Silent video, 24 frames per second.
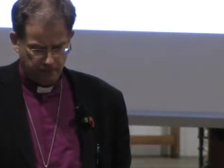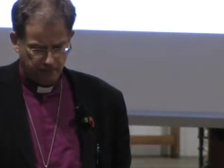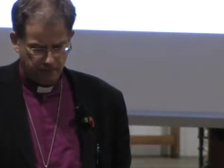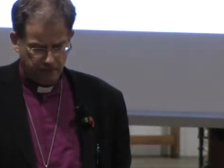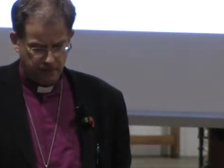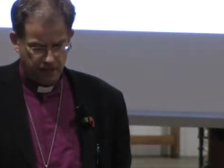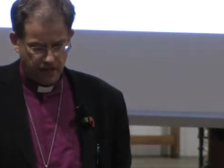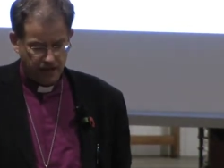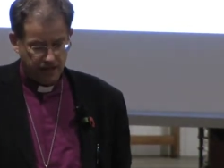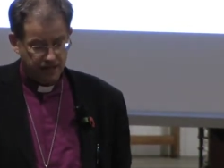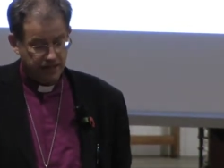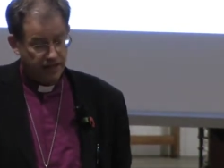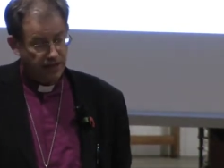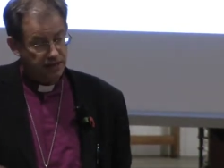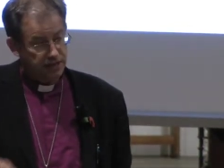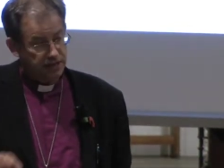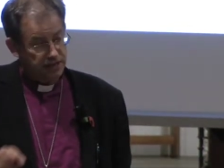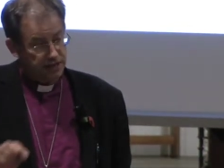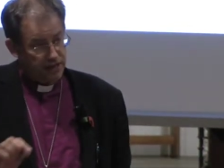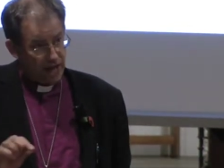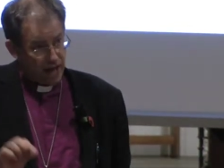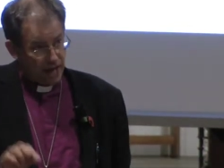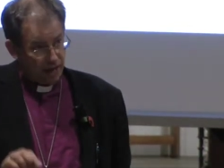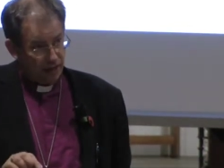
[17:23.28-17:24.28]
But that's
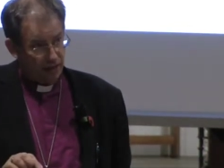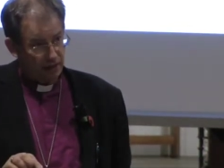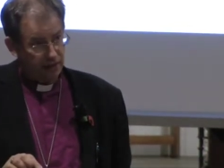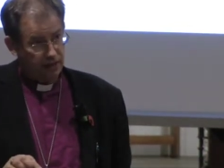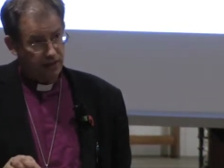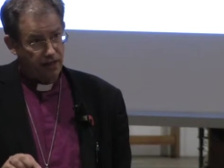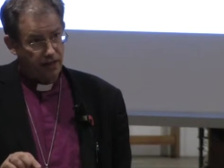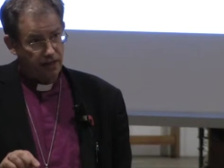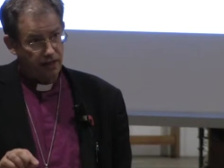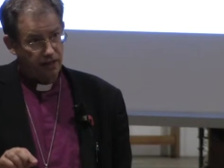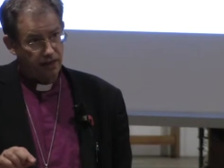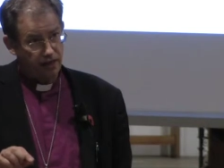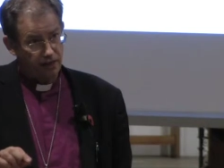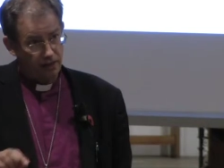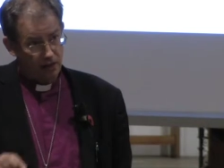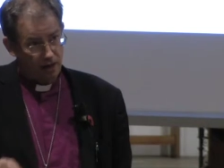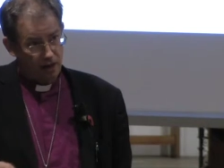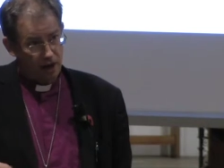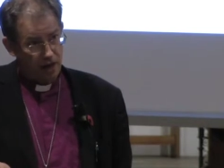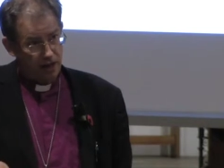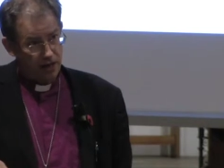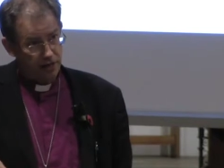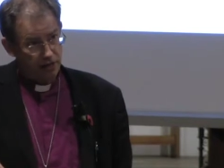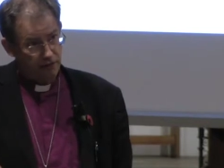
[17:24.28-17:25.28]
exactly the
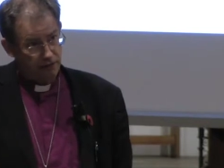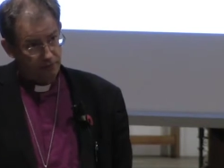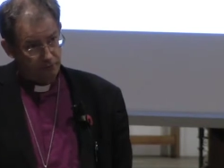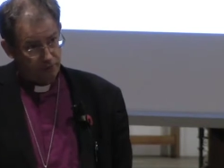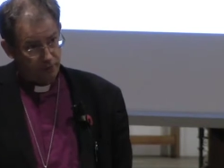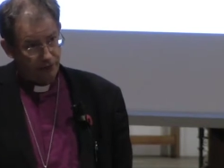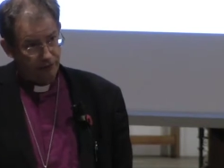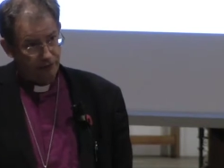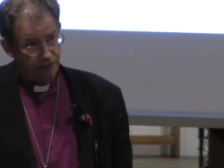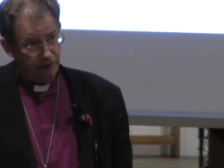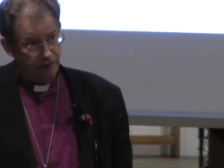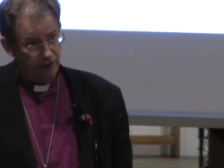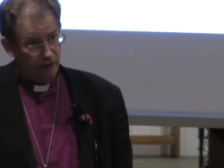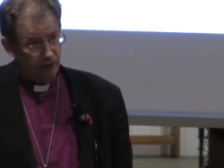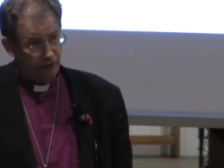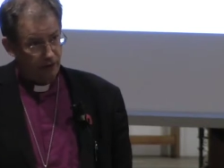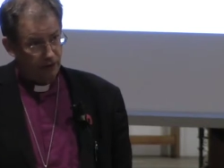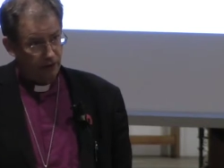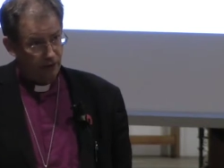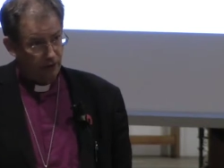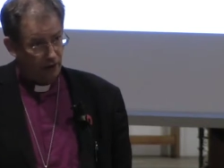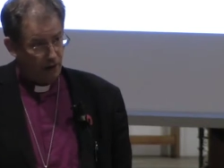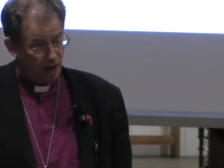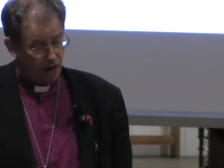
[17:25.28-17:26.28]
kind of person
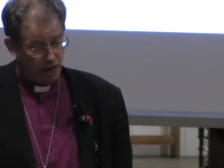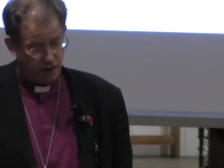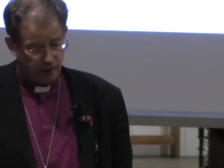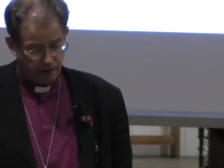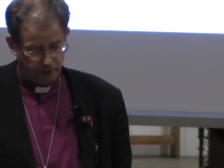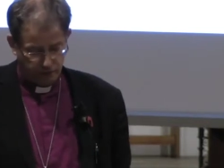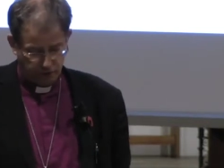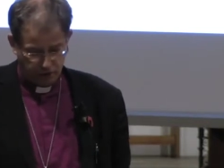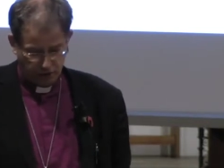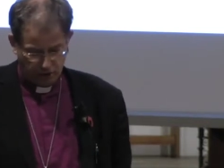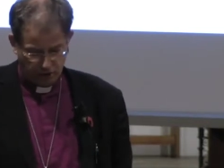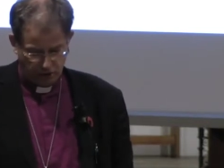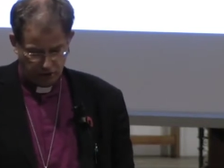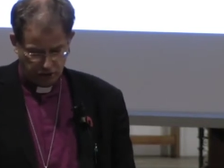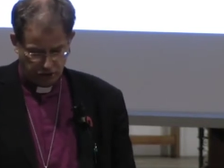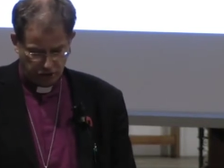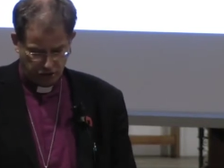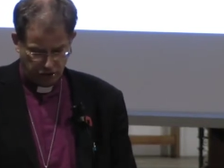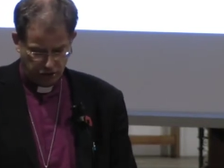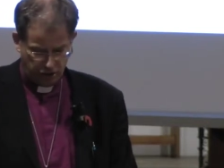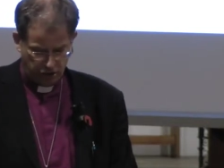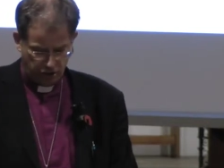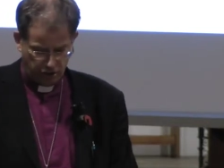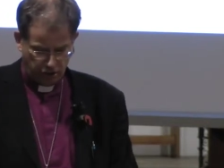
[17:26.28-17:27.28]
and the kind of
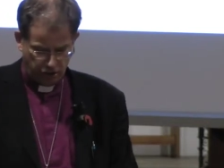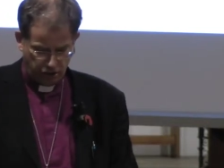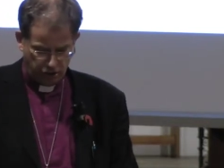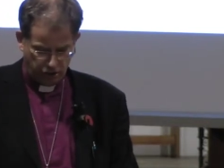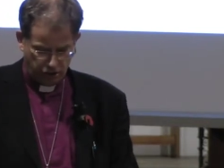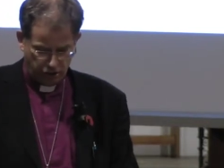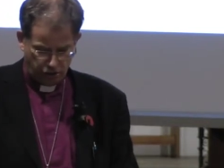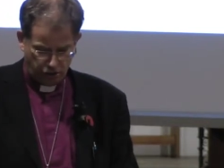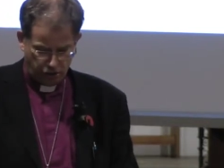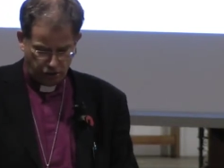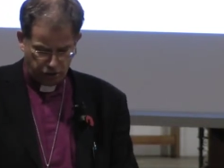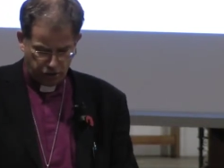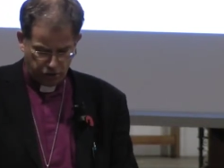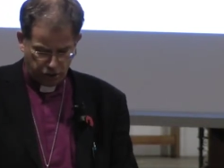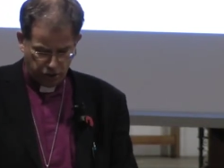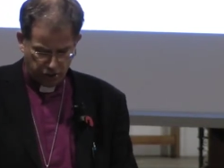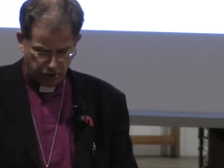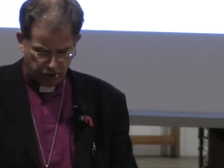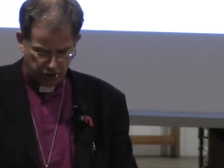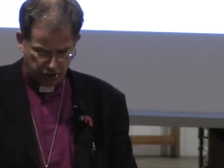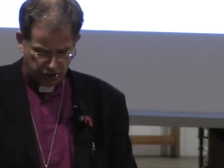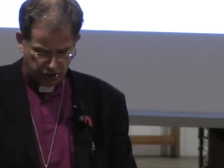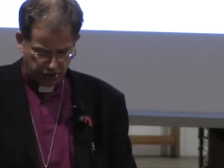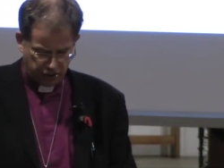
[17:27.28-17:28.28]
church God
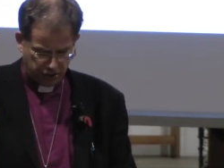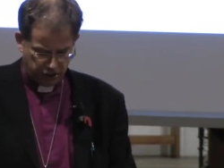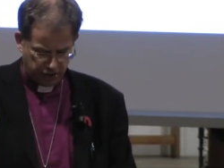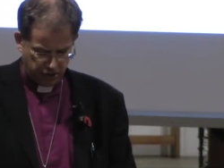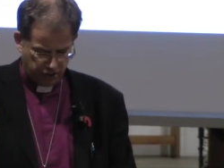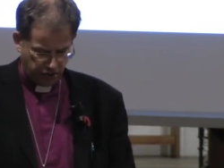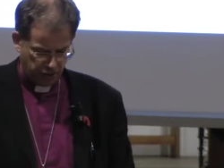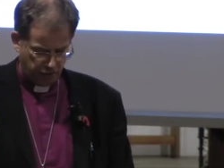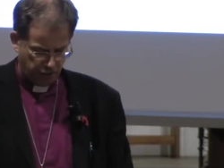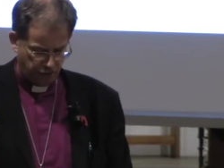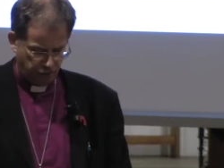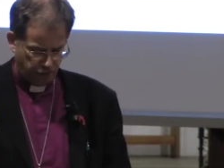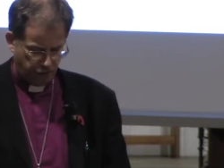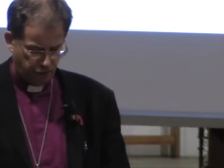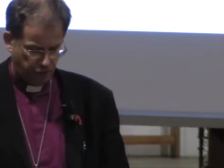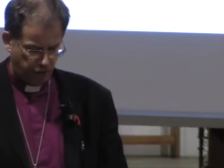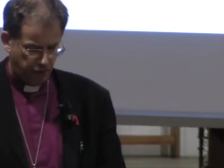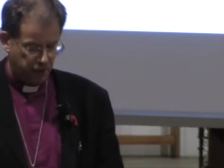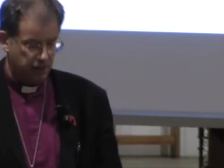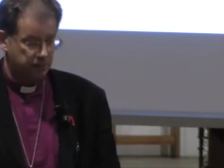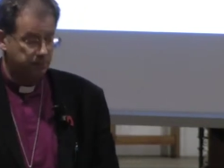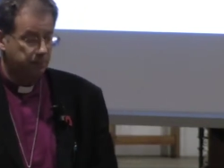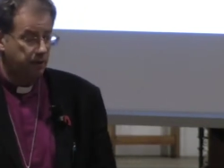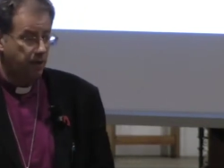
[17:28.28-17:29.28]
uses
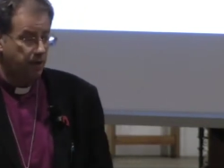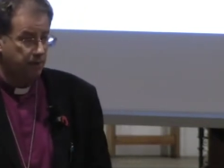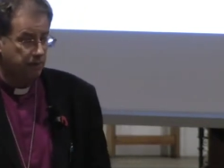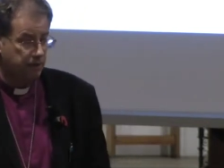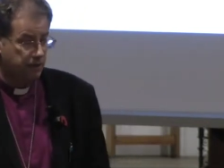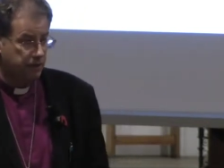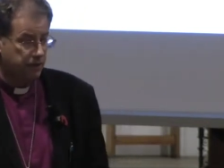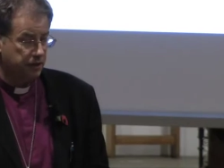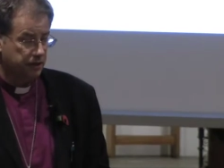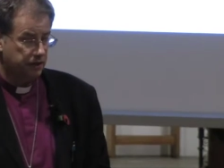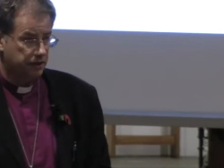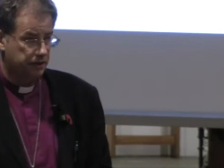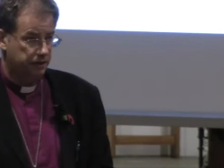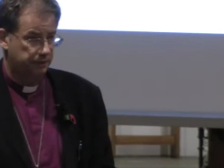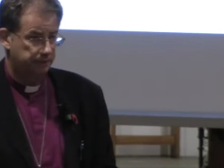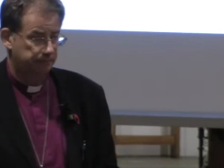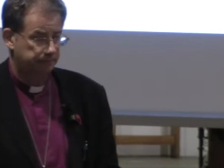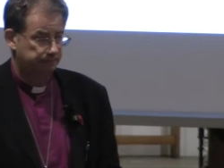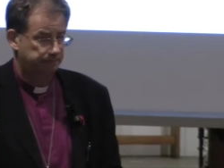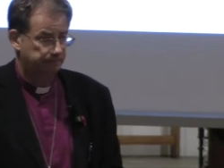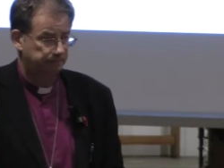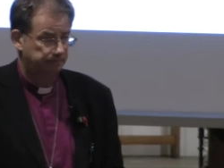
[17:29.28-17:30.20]
for his purposes.